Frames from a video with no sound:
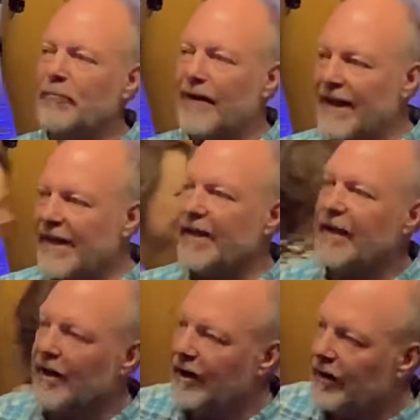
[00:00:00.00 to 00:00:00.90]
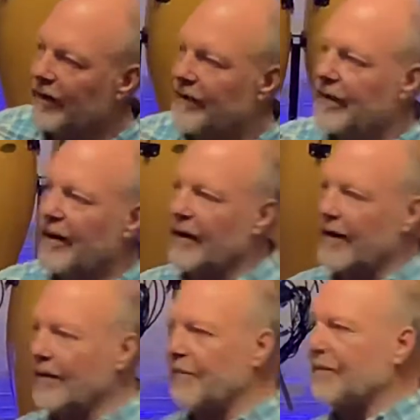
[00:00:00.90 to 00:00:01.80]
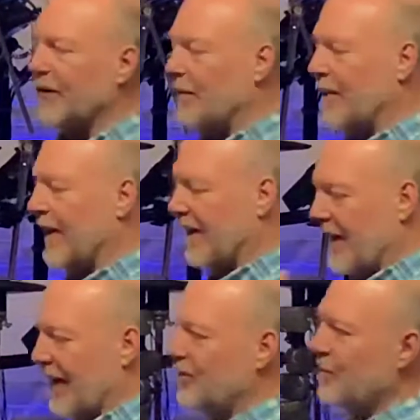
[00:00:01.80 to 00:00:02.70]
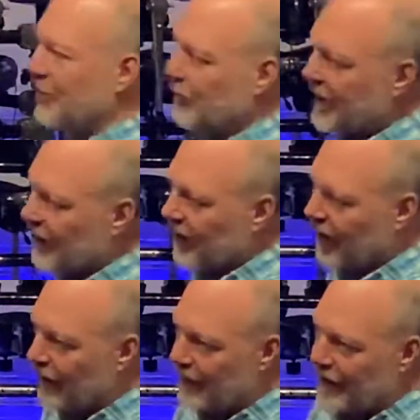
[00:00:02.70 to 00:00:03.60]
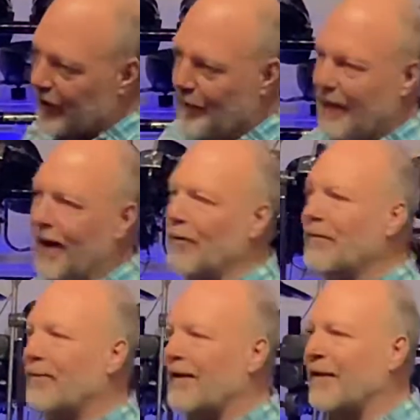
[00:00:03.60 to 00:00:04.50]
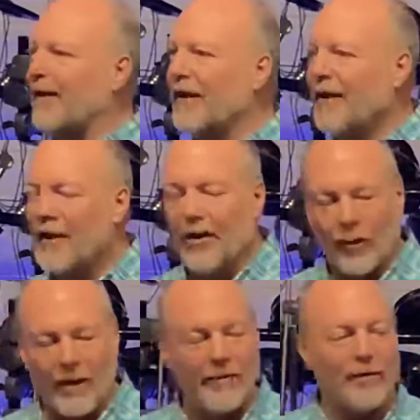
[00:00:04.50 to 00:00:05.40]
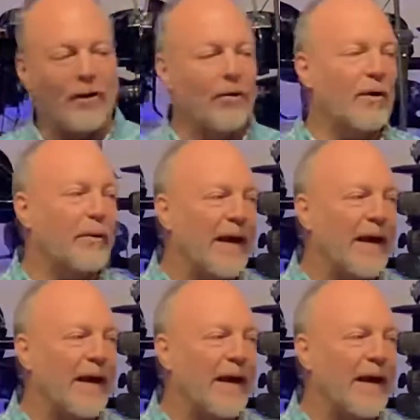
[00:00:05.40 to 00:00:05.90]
ready, there would be a connection between our heart and our mouth, and whatever the Lord would